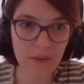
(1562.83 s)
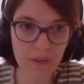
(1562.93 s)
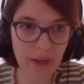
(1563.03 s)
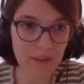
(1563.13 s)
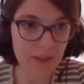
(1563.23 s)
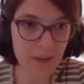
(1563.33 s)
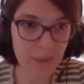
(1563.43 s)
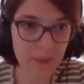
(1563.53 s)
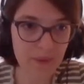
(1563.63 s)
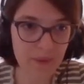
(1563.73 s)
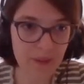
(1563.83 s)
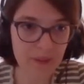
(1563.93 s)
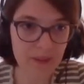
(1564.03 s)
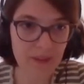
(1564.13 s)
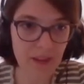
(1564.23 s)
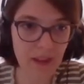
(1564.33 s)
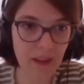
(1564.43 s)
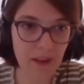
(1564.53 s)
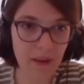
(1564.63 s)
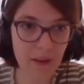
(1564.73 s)
So I think with this,
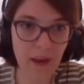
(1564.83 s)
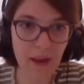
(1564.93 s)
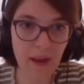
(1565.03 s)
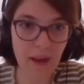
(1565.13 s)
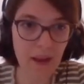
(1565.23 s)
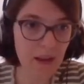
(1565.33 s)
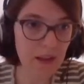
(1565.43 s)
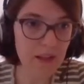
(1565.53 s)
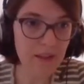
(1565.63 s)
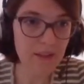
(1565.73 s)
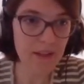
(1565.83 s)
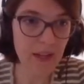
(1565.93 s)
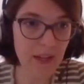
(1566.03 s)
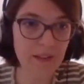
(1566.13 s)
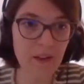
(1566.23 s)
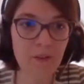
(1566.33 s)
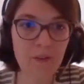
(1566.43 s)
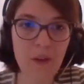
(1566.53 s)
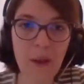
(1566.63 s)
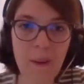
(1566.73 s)
it's the end
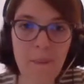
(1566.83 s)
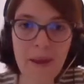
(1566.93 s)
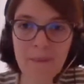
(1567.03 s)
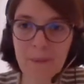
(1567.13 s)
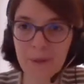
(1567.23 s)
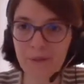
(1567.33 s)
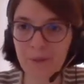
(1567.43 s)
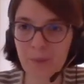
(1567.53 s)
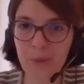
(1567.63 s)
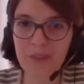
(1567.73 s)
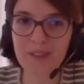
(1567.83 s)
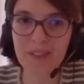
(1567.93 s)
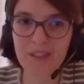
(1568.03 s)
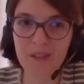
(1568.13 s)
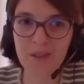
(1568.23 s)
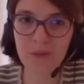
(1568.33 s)
of my part of the presentation,